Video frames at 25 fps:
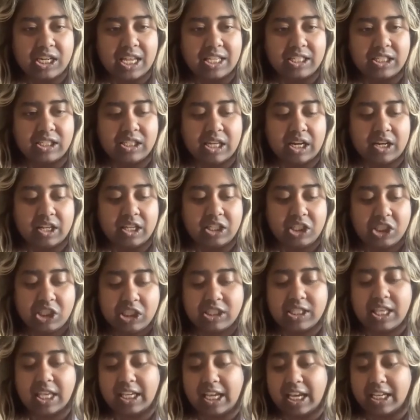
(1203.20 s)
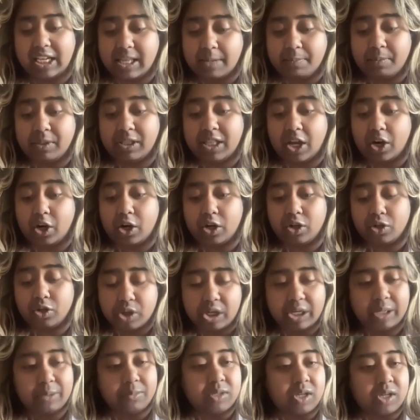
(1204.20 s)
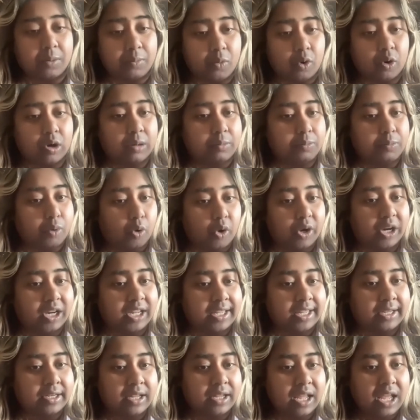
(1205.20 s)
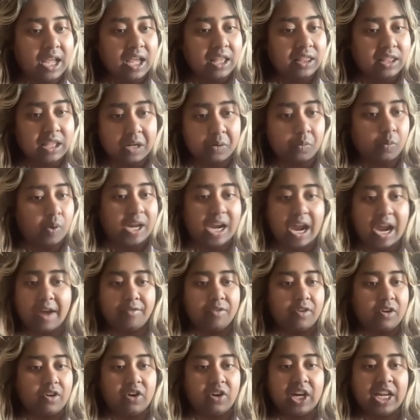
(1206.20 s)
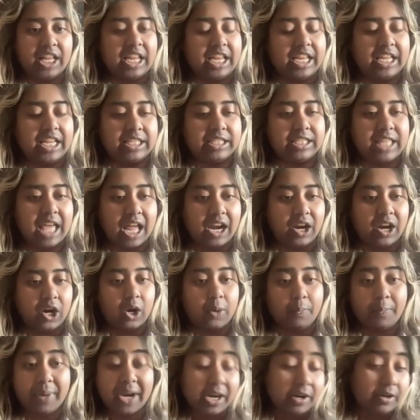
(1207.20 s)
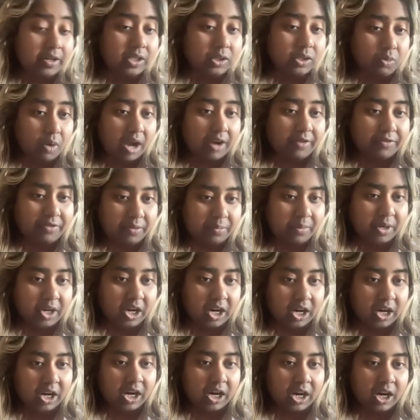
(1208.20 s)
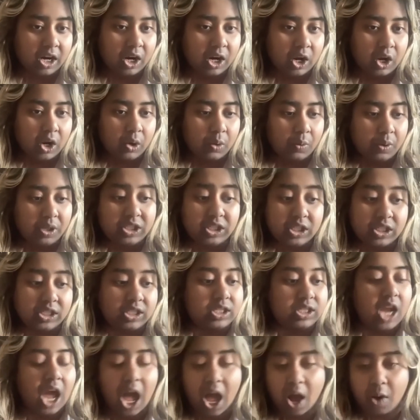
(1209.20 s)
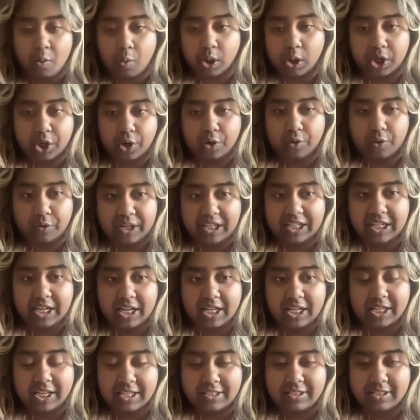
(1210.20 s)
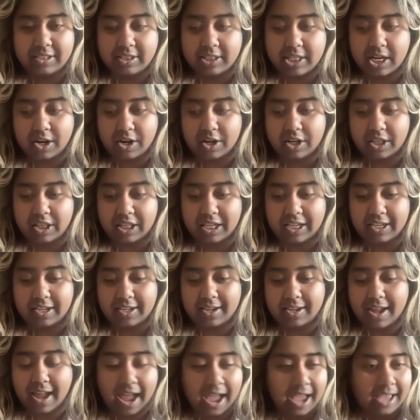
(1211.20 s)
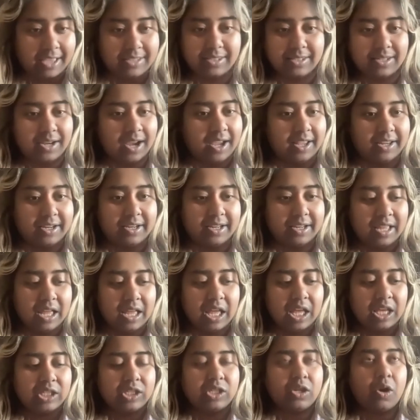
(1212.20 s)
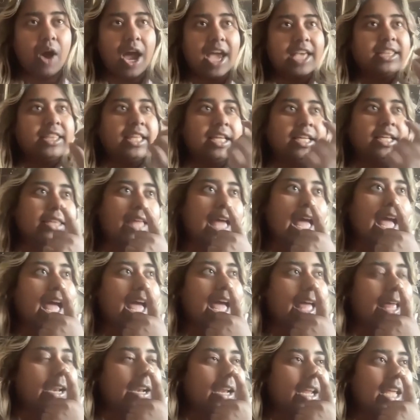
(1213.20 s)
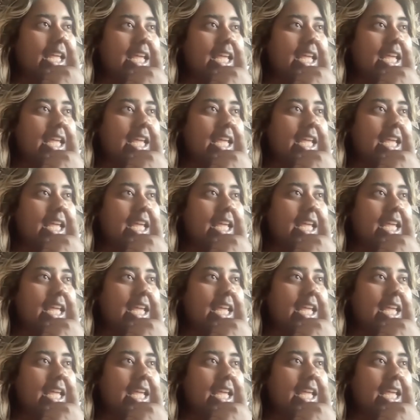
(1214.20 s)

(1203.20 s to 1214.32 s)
necessarily, she's like accepted that her dreams are more important than whatever it is that her parents want from her, which is not what Karina necessarily has done. So I think that